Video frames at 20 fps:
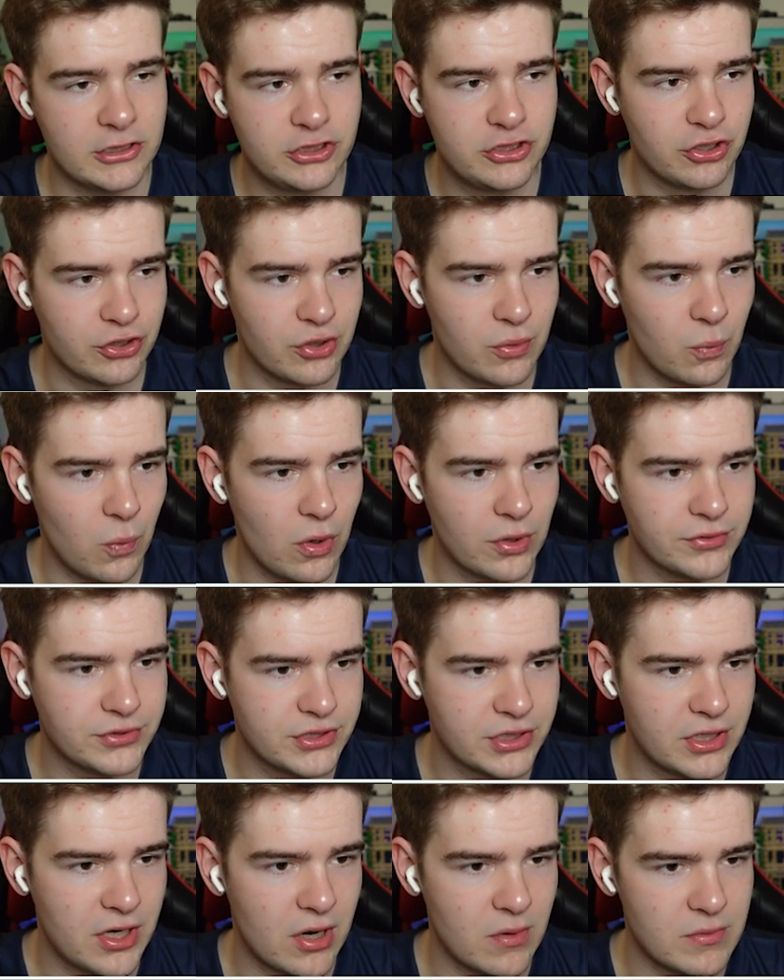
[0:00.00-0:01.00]
shouldn't want to
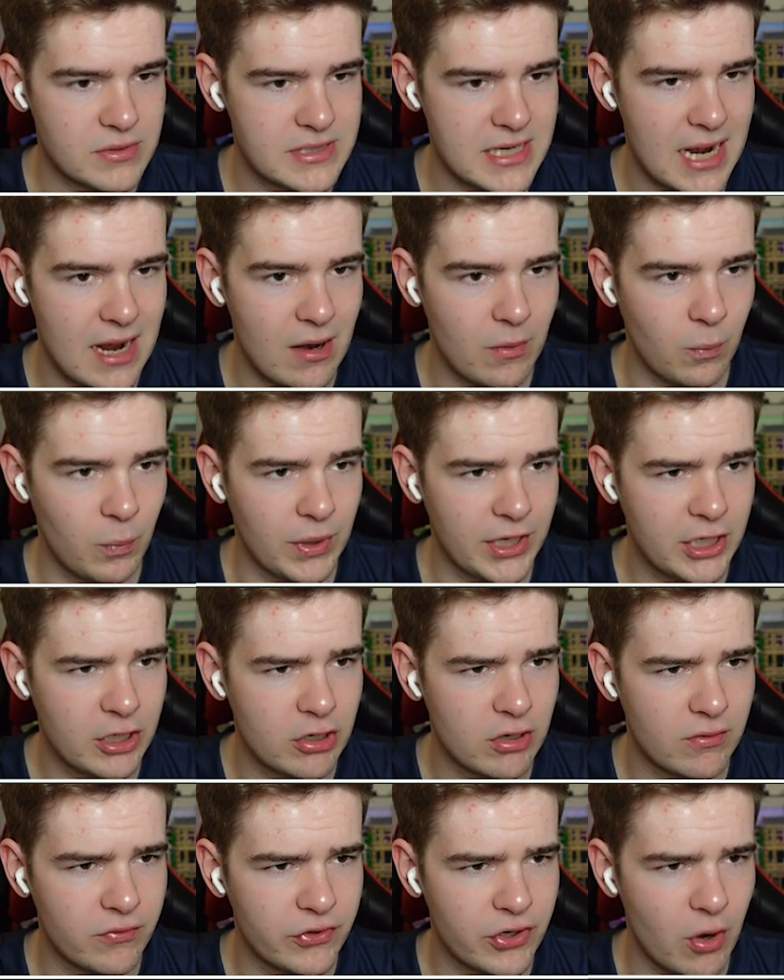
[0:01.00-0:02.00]
go down. We're
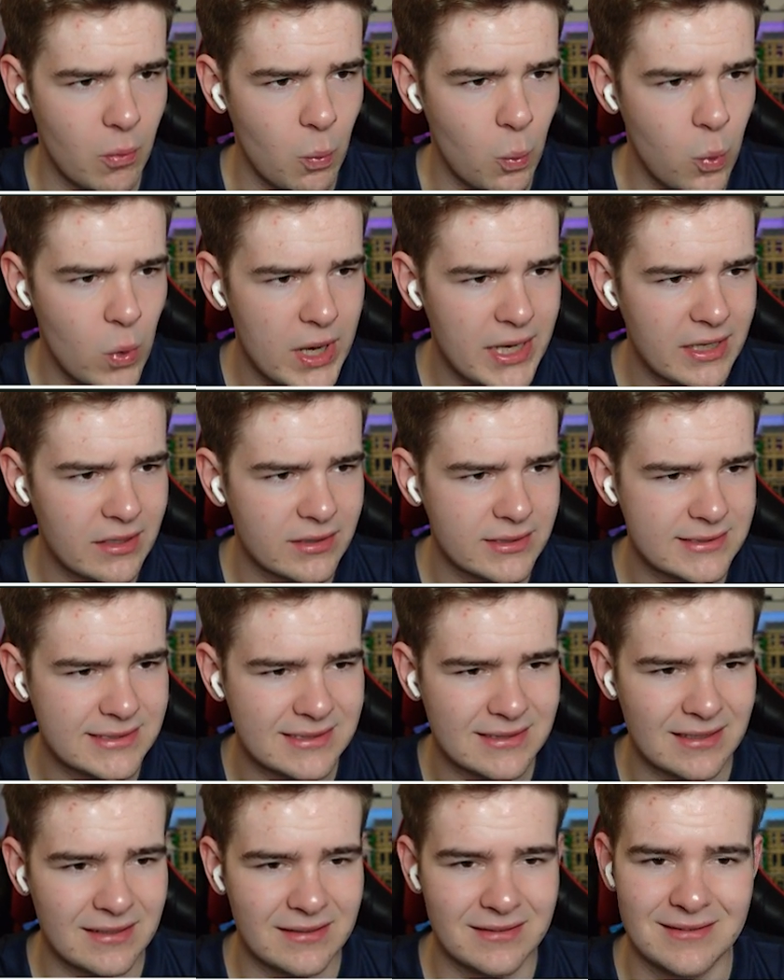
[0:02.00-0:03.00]
covered on wingers
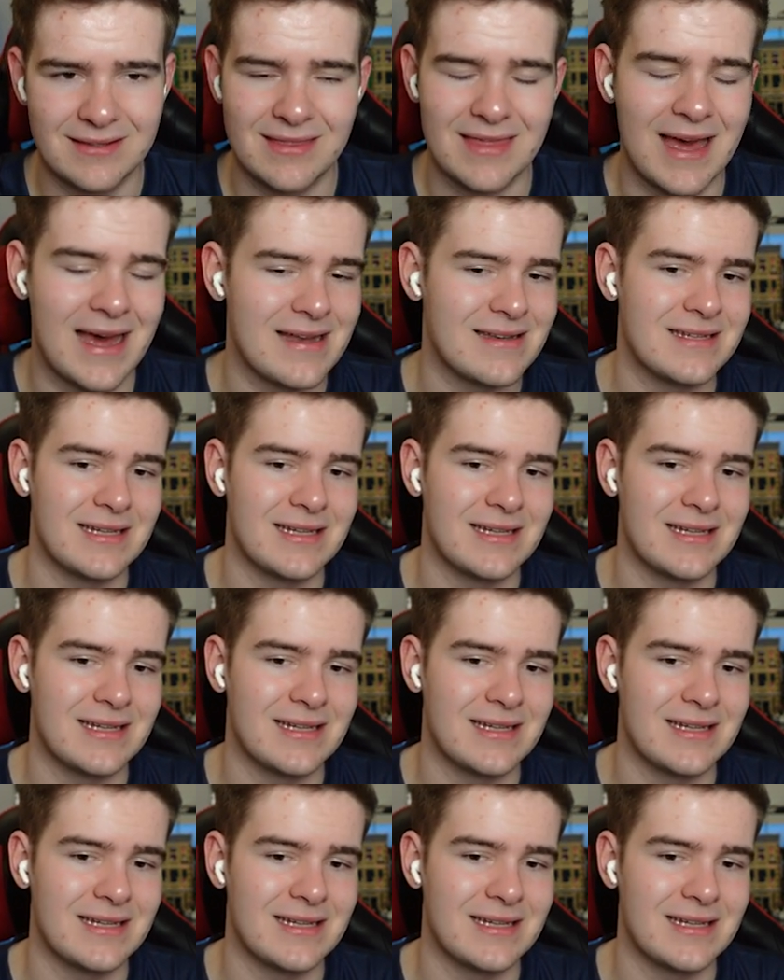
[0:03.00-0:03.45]
and that